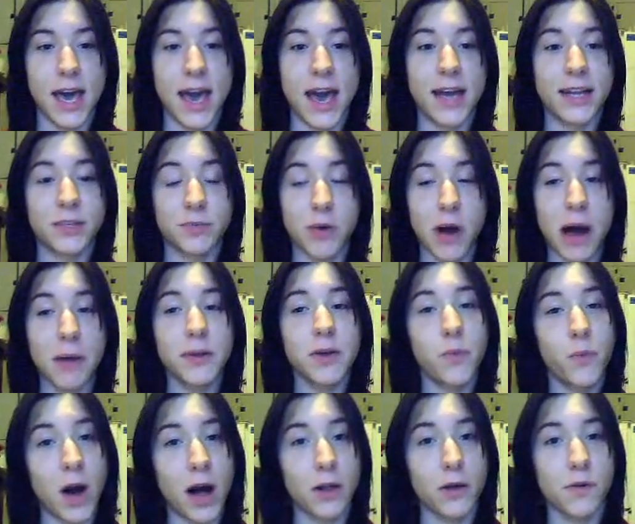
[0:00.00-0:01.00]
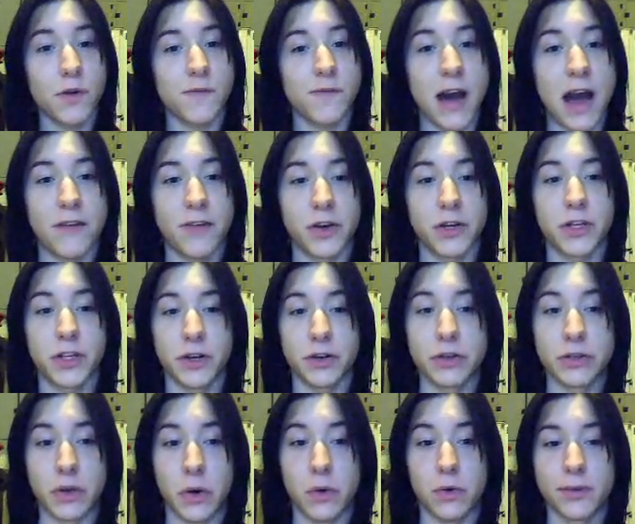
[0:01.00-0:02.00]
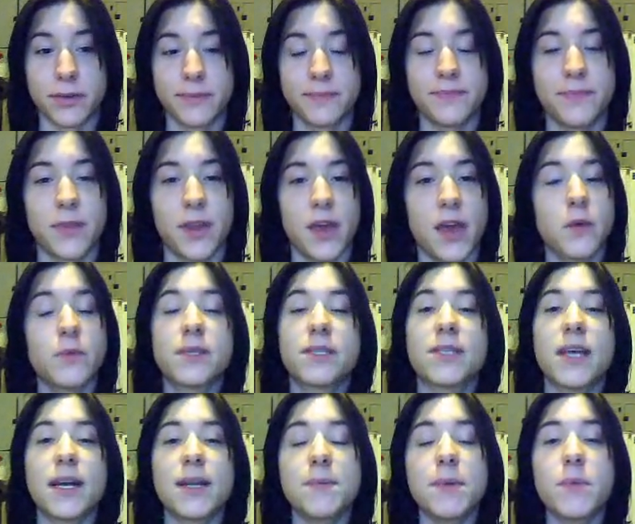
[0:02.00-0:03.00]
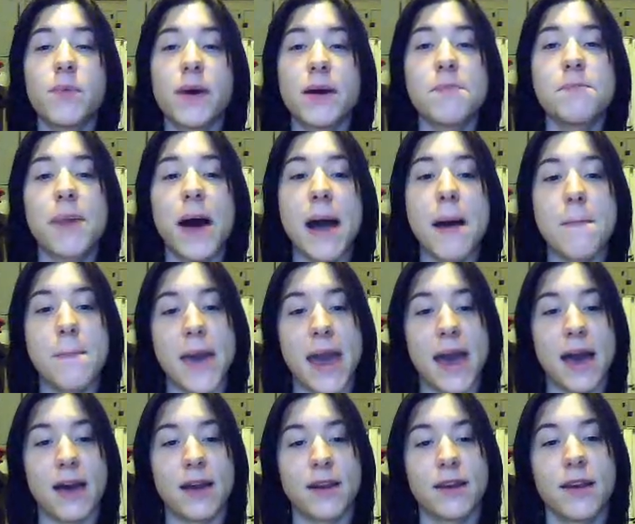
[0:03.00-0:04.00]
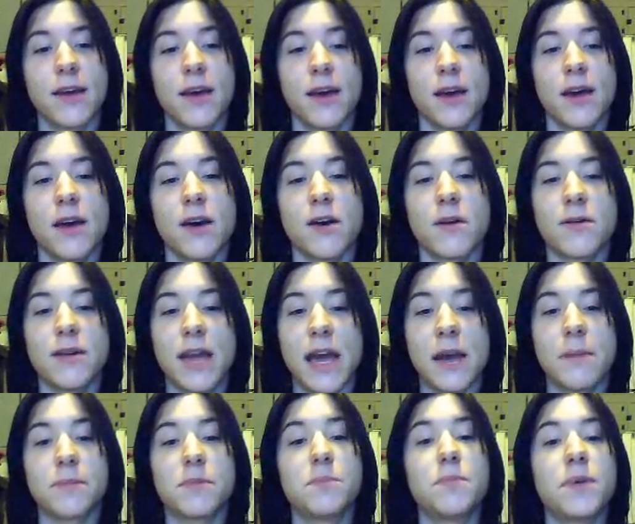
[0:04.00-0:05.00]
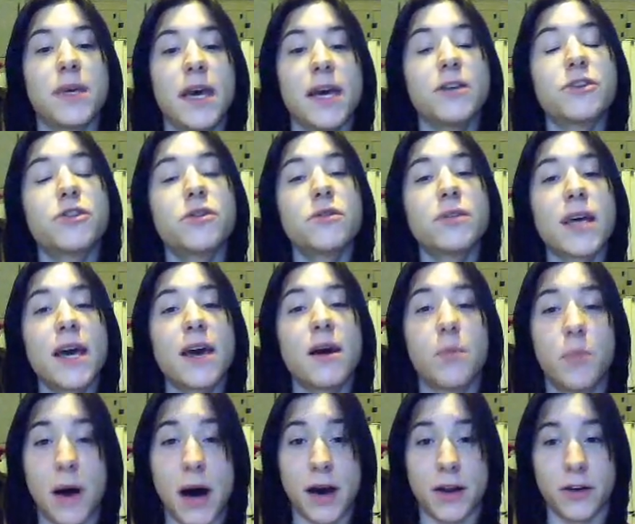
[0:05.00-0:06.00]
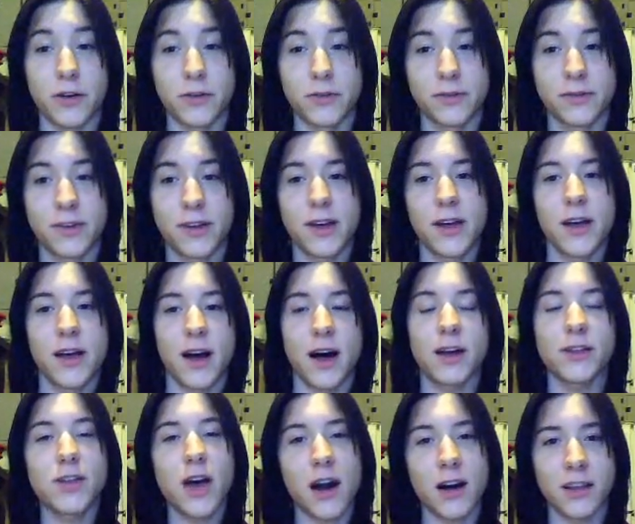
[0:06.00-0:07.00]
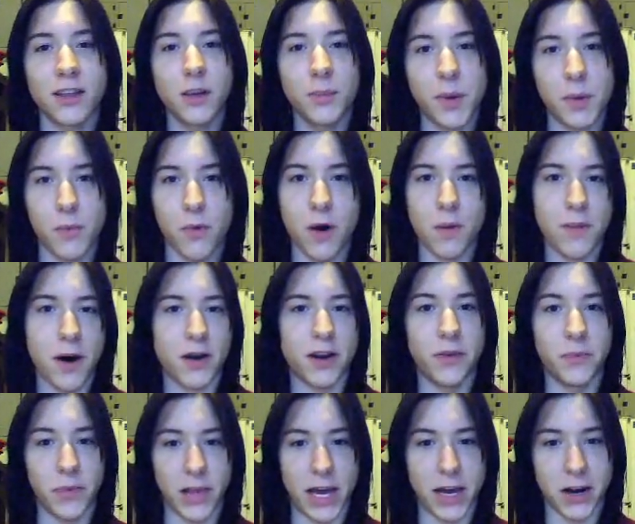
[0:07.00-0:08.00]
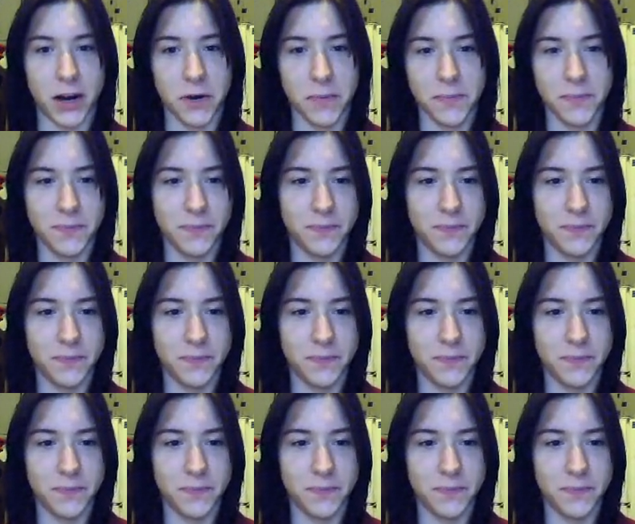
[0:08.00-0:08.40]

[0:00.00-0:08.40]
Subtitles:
and is probably well over 500 years old. It was said to be written by a man named Pietro de Urbano. I'll talk a little bit more about him later.